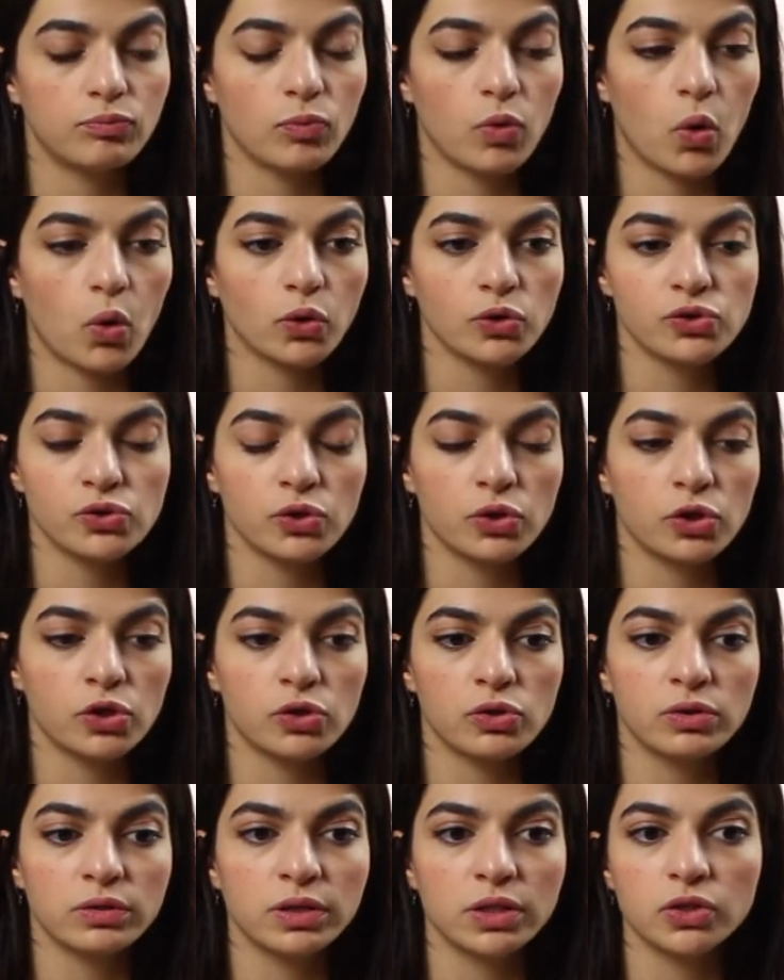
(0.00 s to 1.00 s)
also
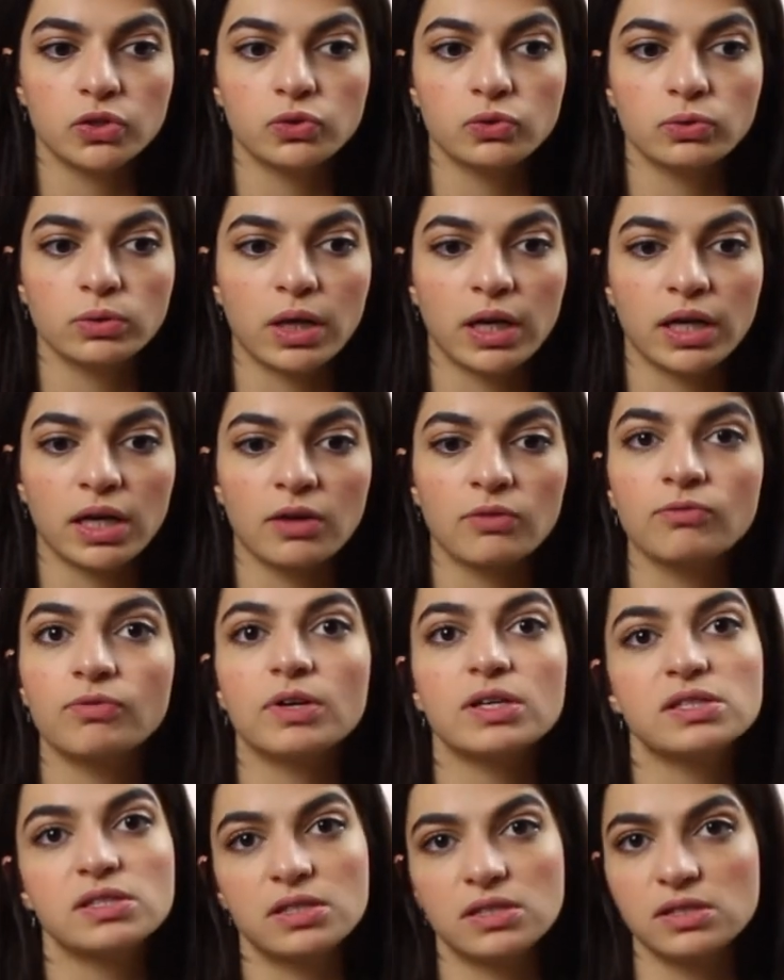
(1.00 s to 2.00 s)
you need to
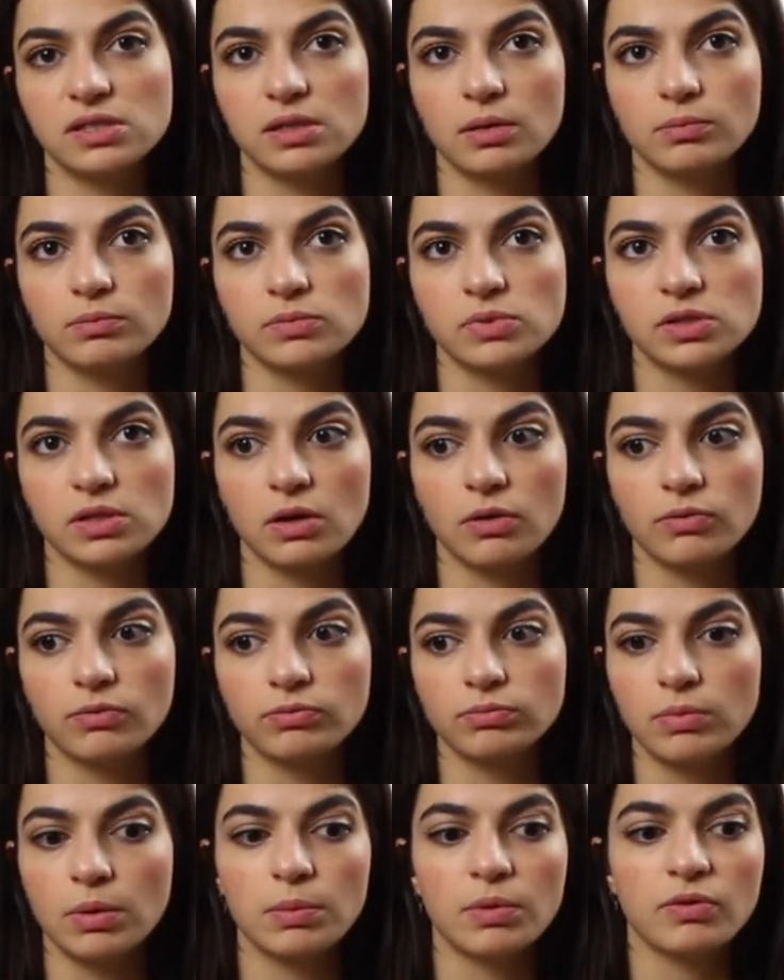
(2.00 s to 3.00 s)
invest in some stuff,
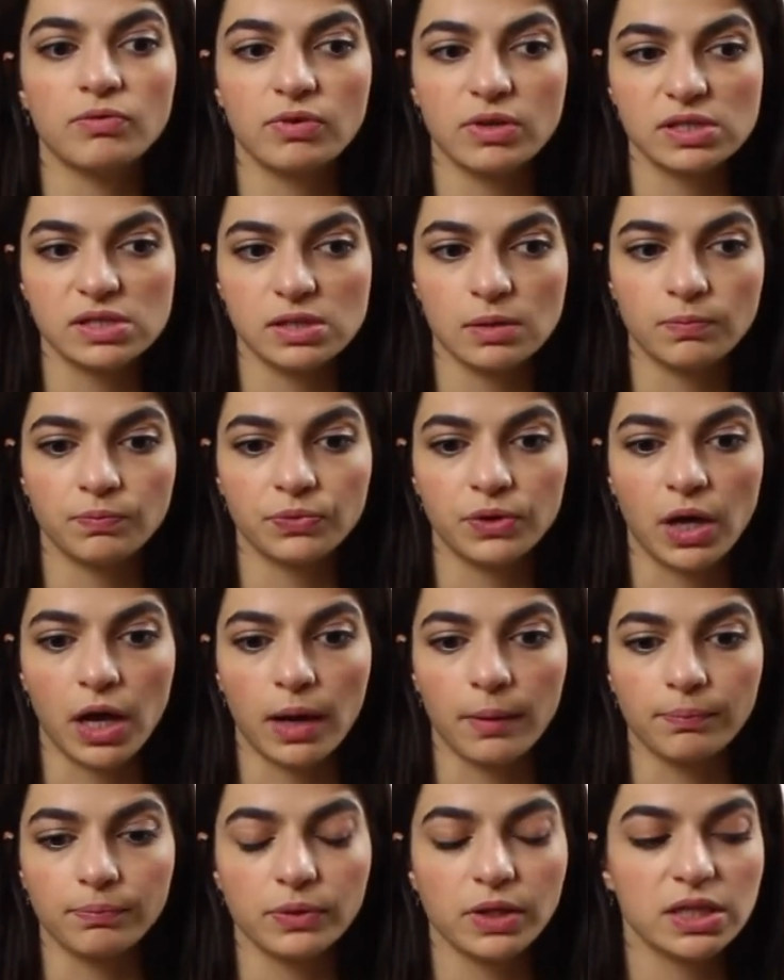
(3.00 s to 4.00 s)
maybe invest some
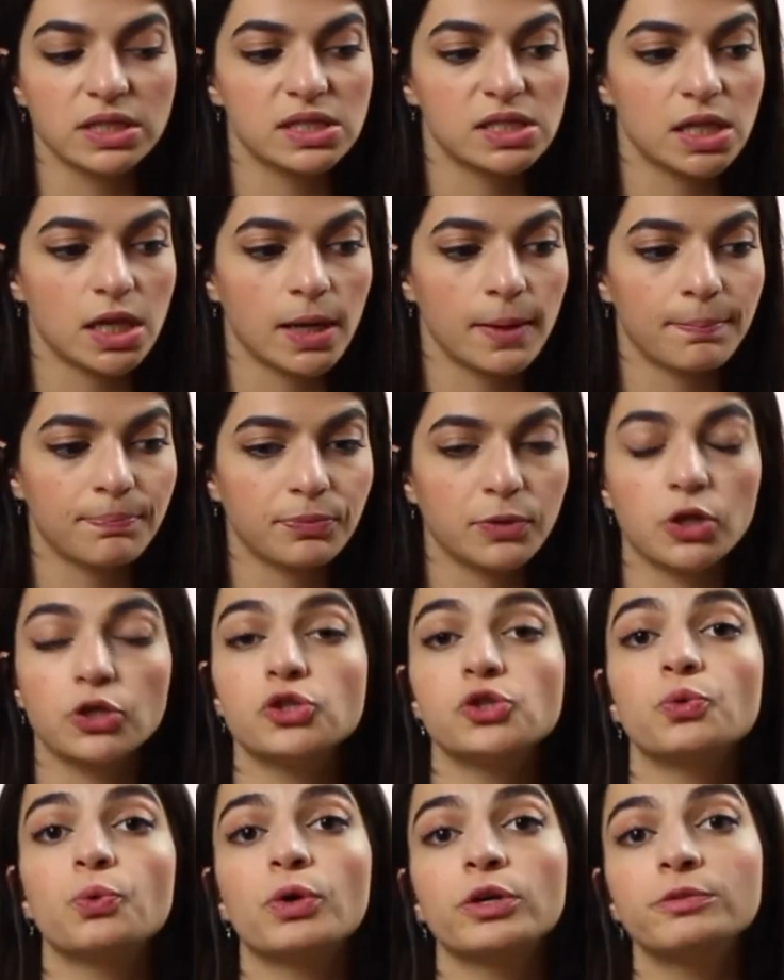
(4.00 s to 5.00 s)
time. Let's say
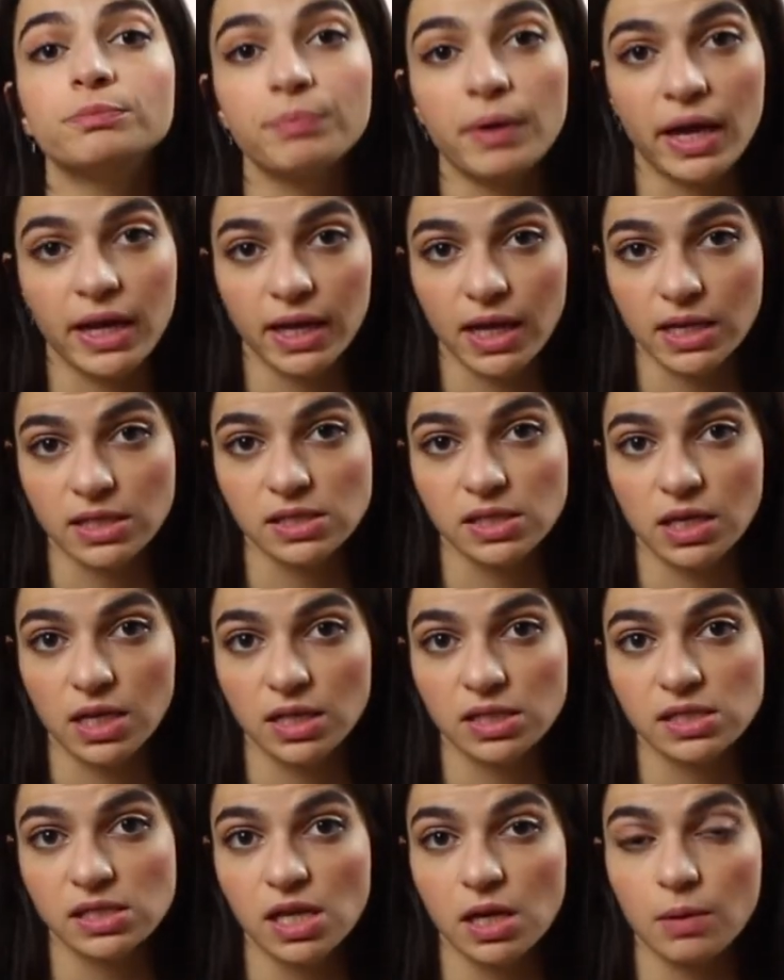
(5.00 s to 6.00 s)
that you want pancakes the
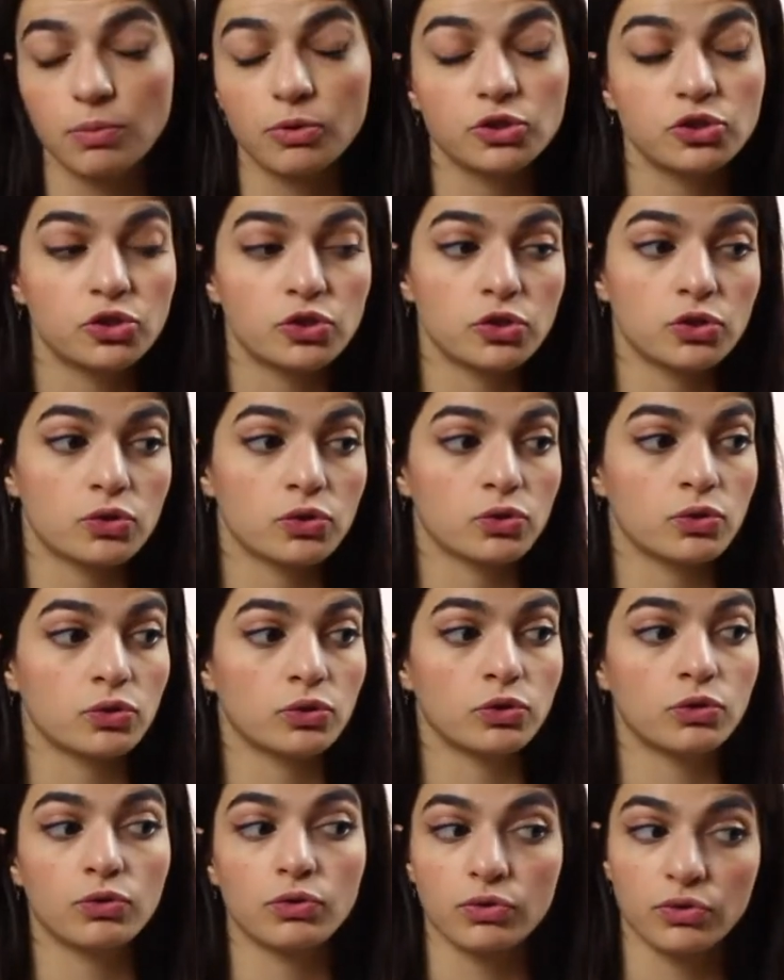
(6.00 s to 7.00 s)
next day, but
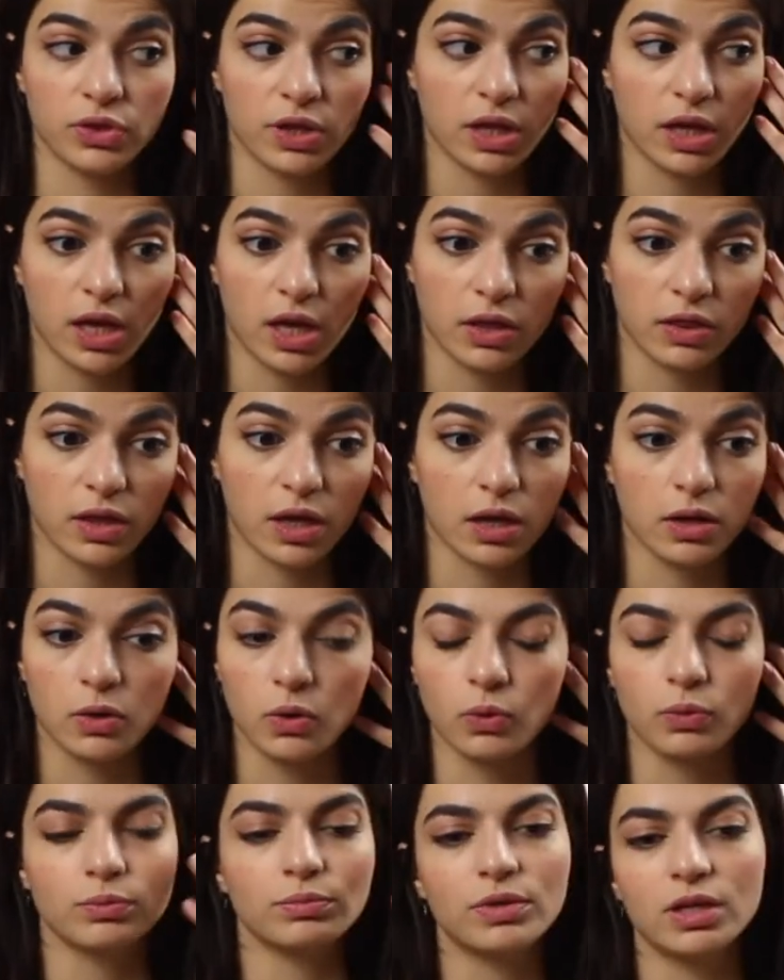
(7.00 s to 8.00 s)
you're thinking that,
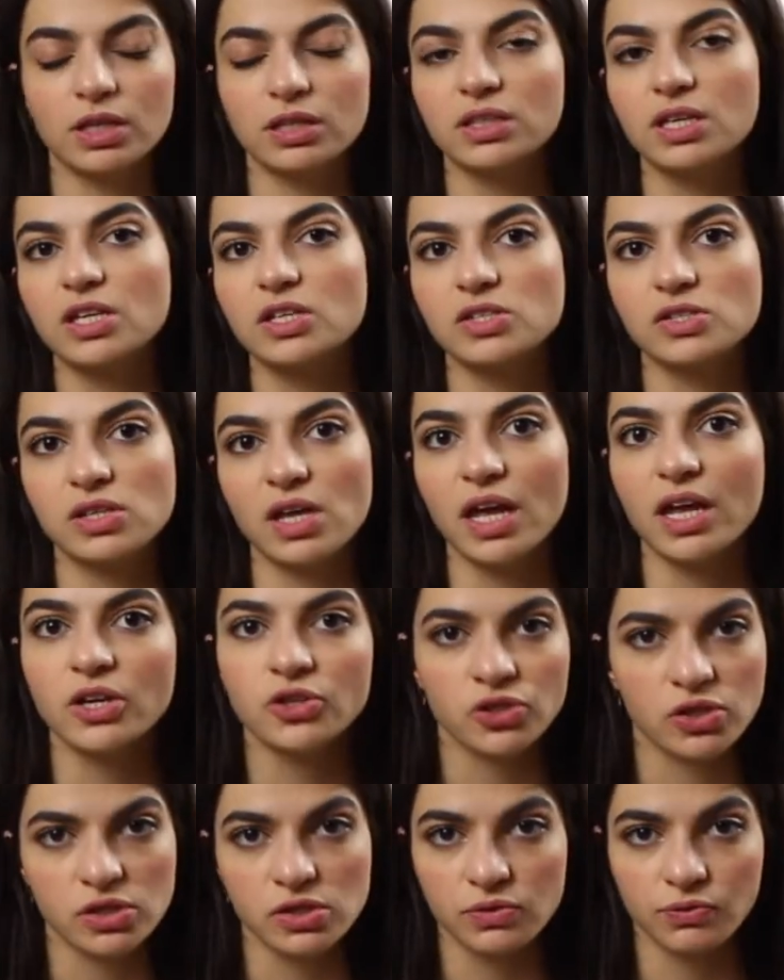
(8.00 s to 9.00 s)
oh, it takes
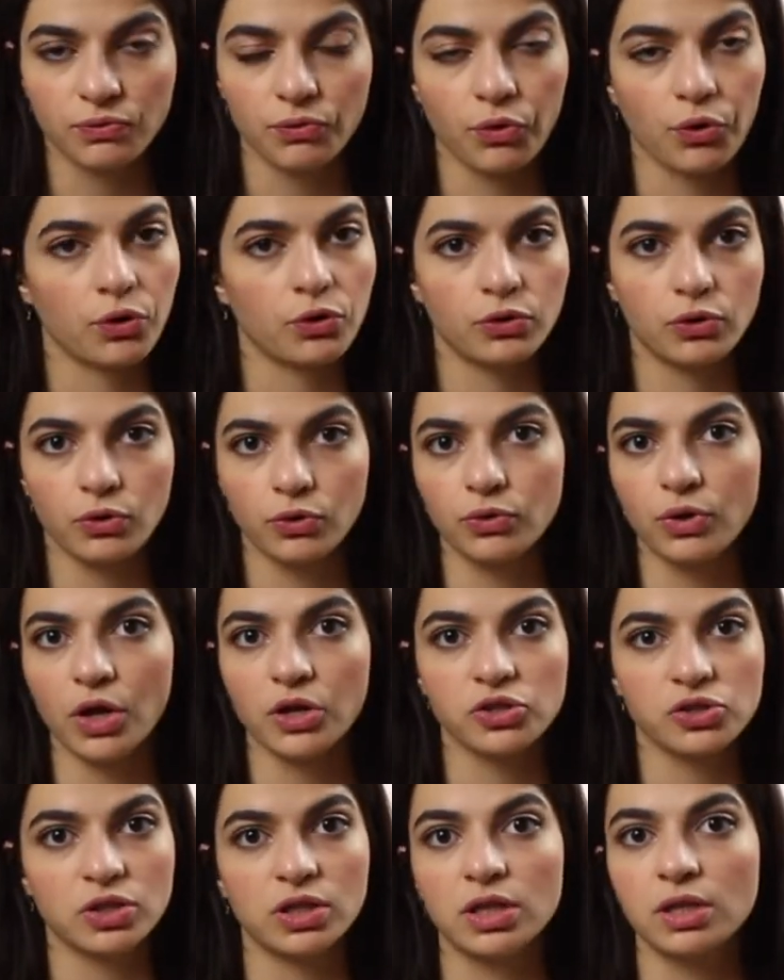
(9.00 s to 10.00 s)
ages for you to
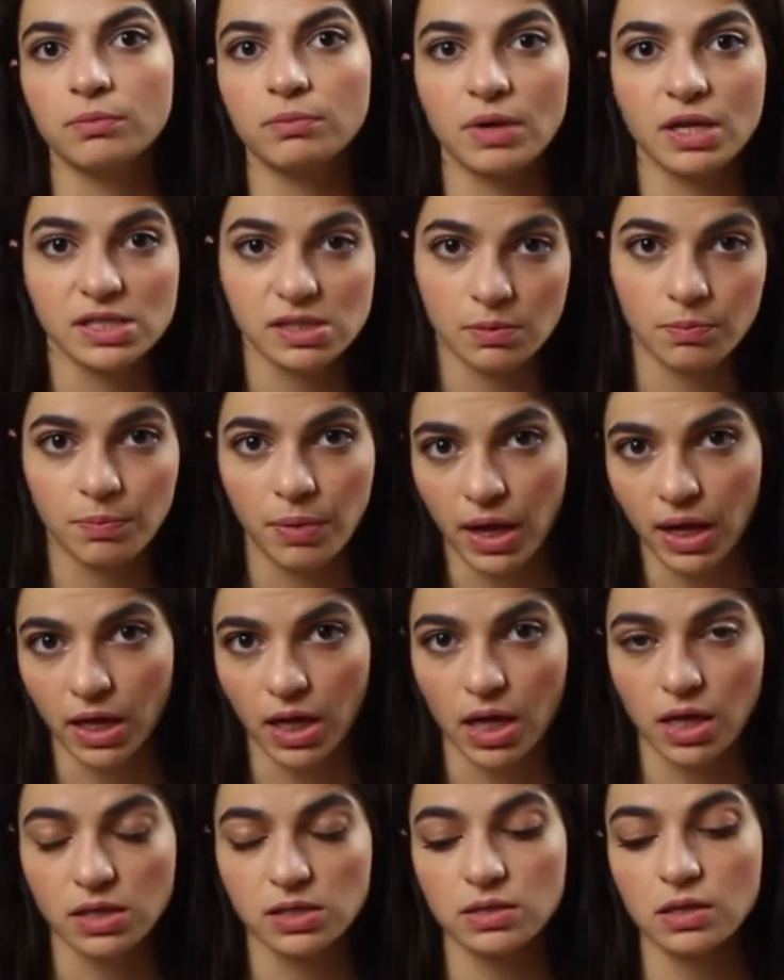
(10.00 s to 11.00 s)
actually make some
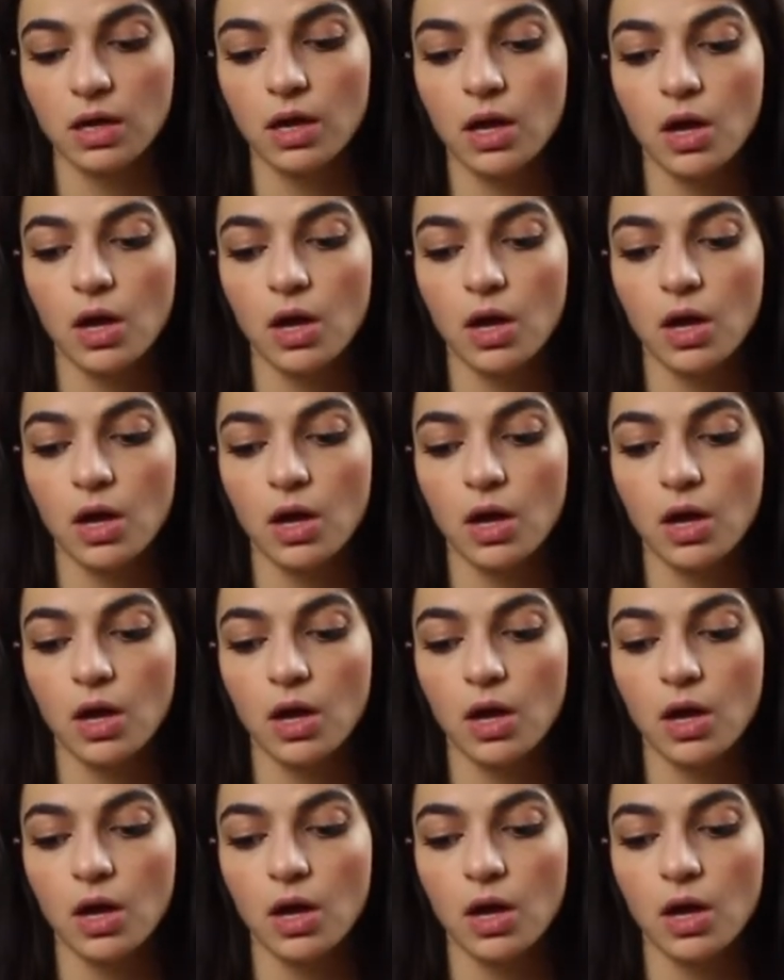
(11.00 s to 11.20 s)
pancakes.